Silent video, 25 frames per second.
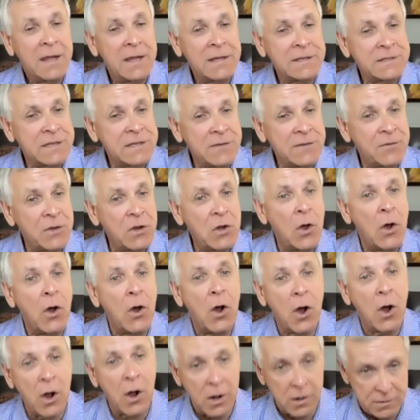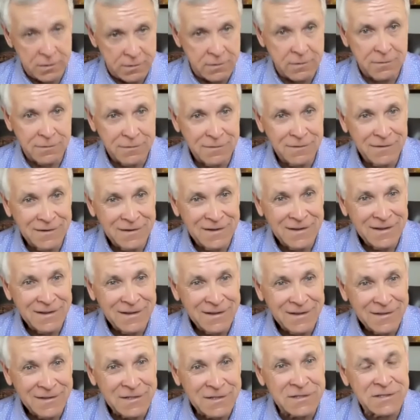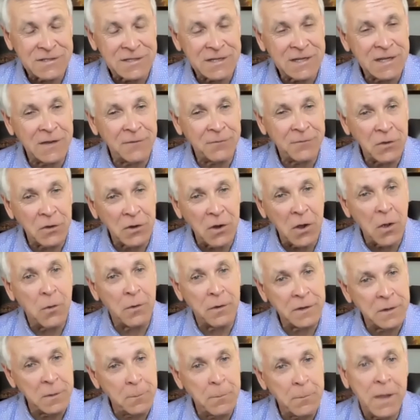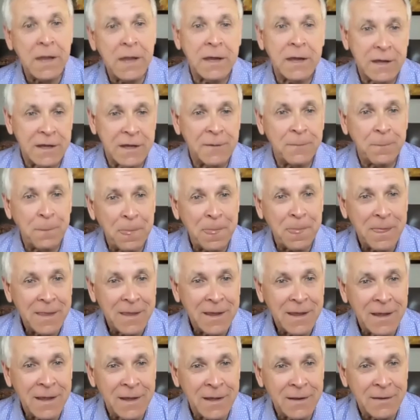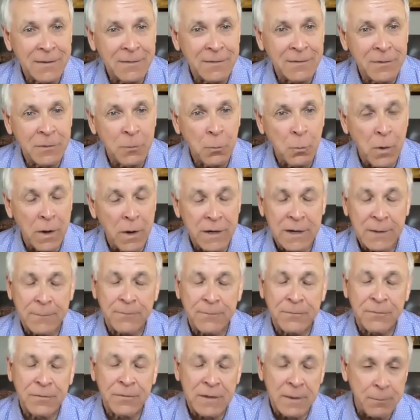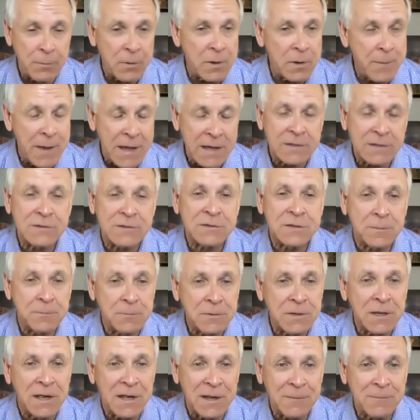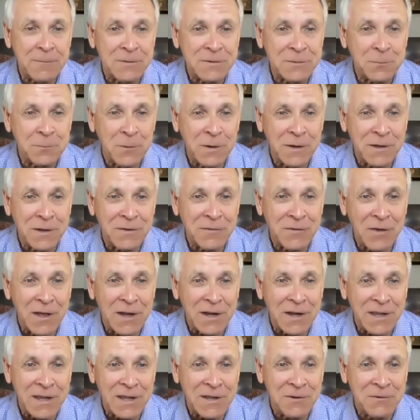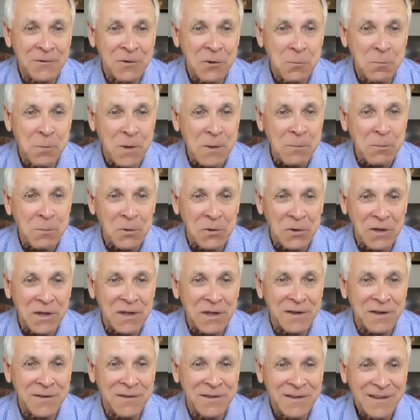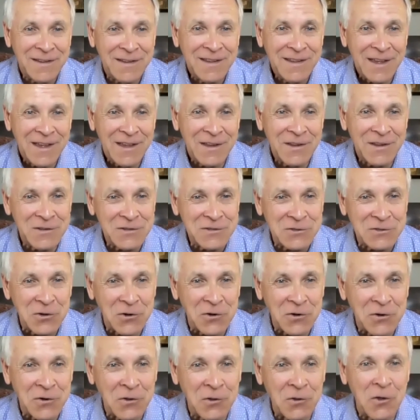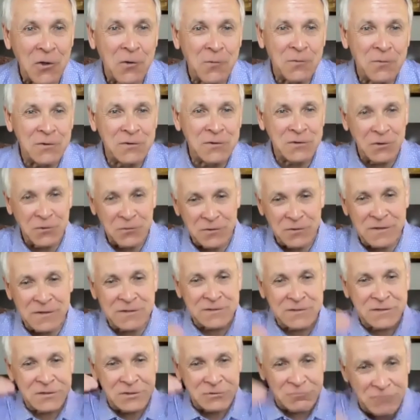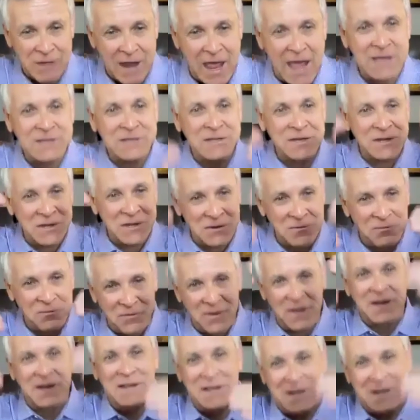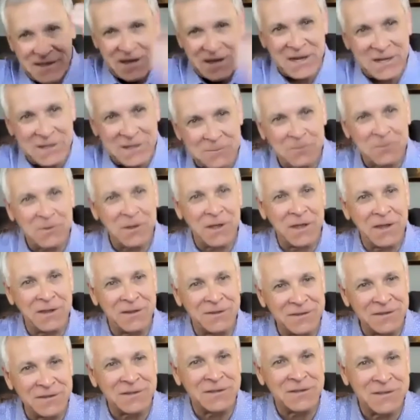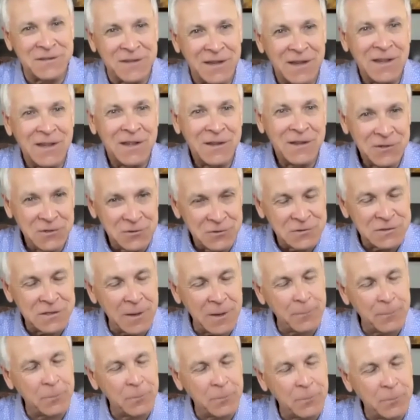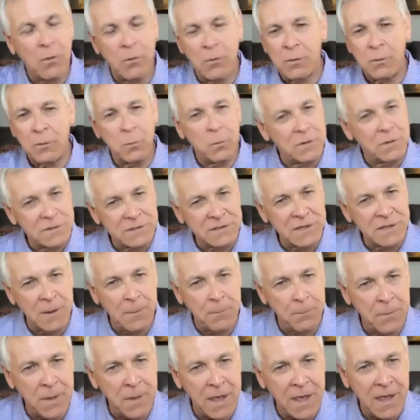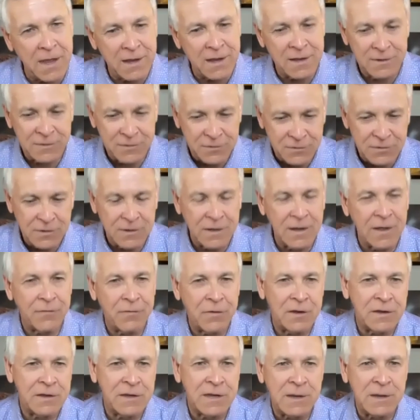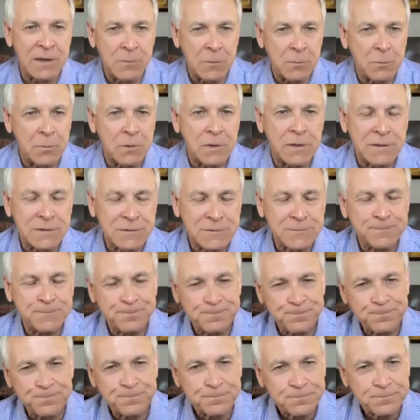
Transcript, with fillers: It's even harder to see if they're going to make it and you wind up flipping them out sometimes while you've got to get new people in and you're starting all over. So there's this ratcheting effect that takes place. It's two steps forward, one step back until you got that team in place.